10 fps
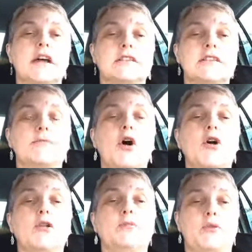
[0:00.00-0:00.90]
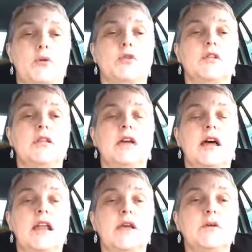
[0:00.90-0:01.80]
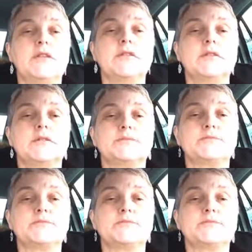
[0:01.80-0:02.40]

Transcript: a small pool allowance.